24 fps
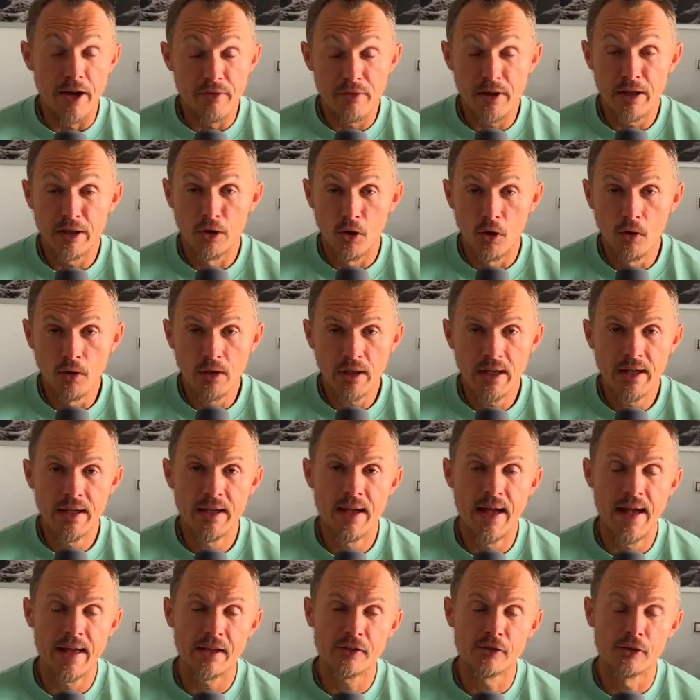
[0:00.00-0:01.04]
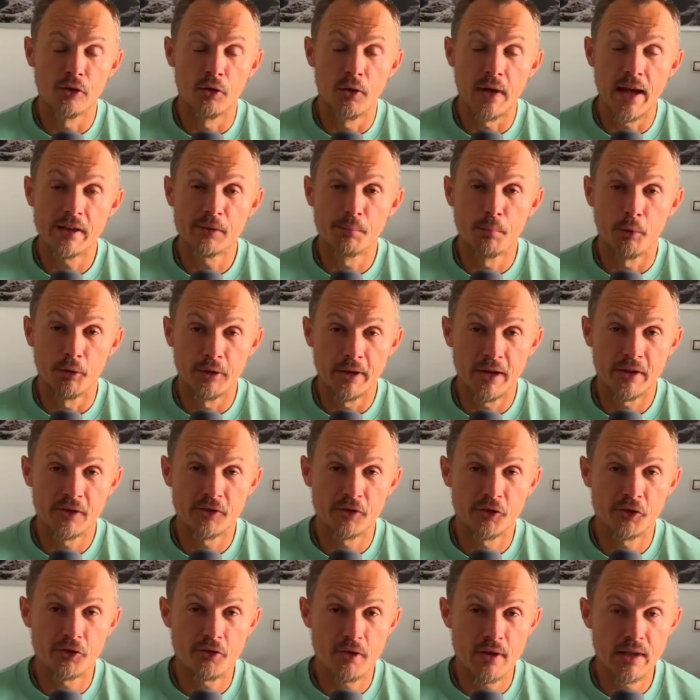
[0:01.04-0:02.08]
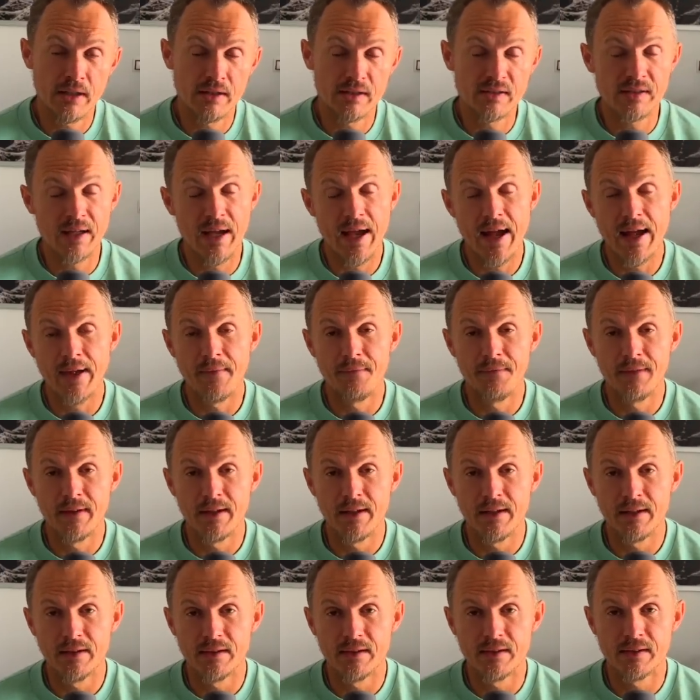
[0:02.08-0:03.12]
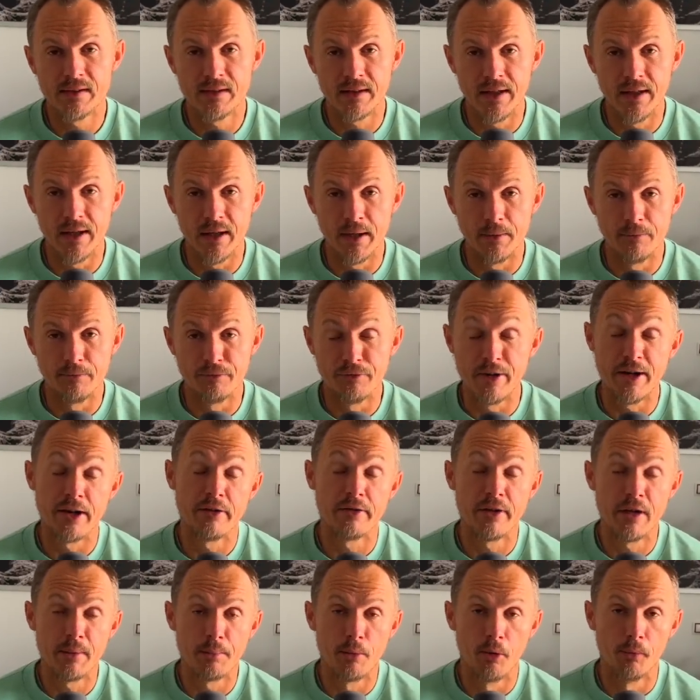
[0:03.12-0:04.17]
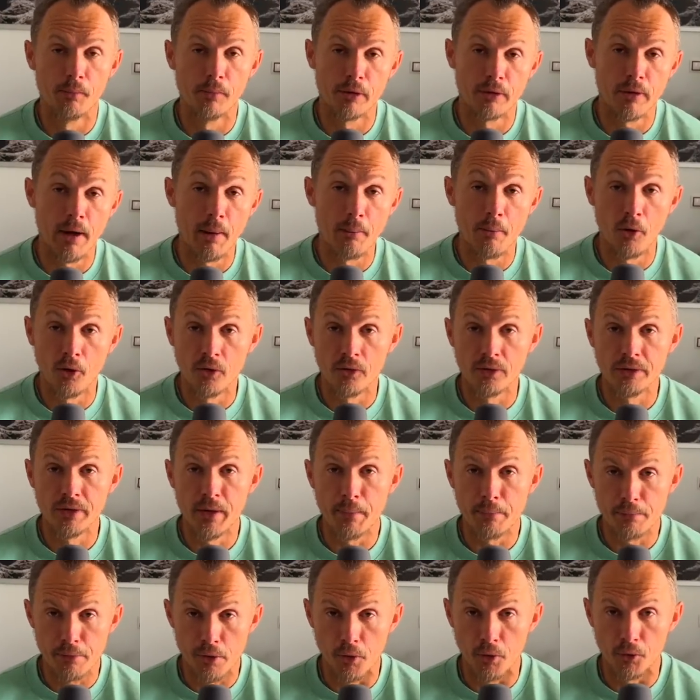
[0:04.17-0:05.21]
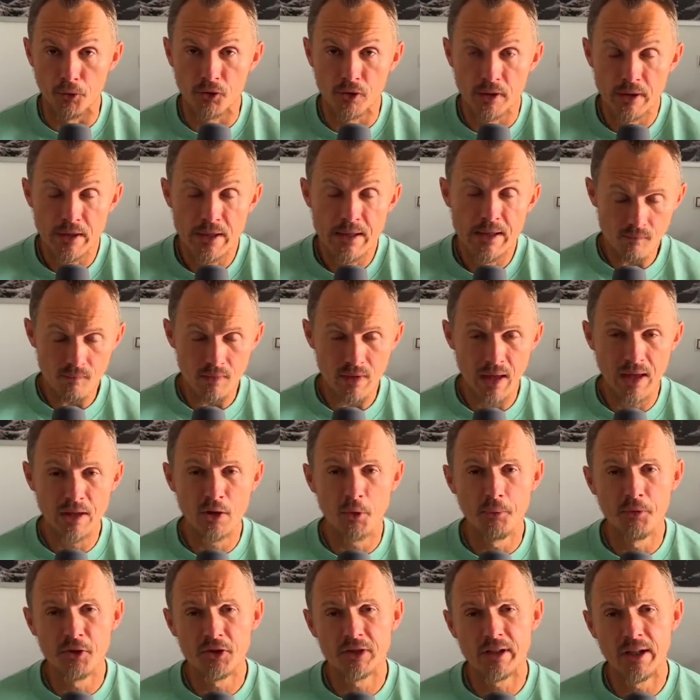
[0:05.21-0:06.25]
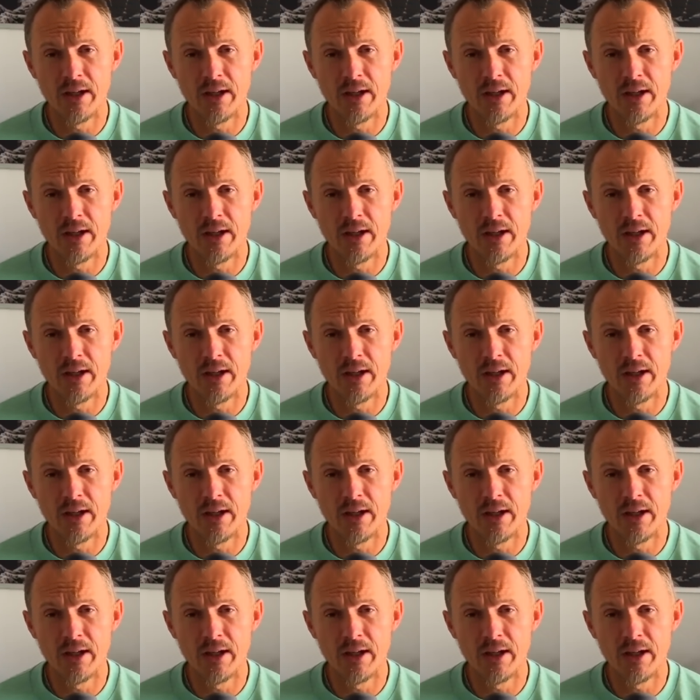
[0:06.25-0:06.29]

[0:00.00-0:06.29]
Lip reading: very long as polyester strings, and it's very, very popular among the pros. And obviously